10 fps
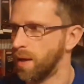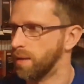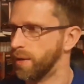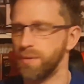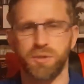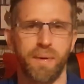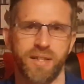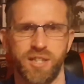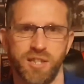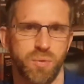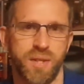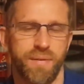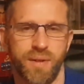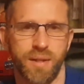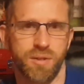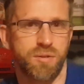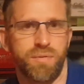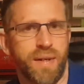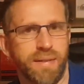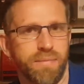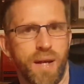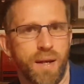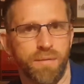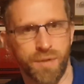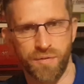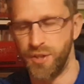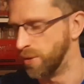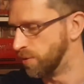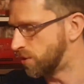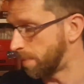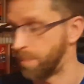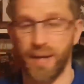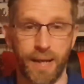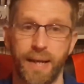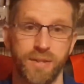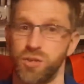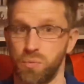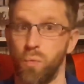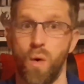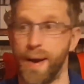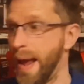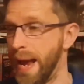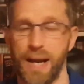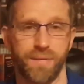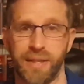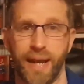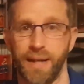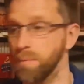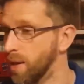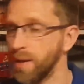Loads of magazines were giving it great reviews, but it is one hell of a game.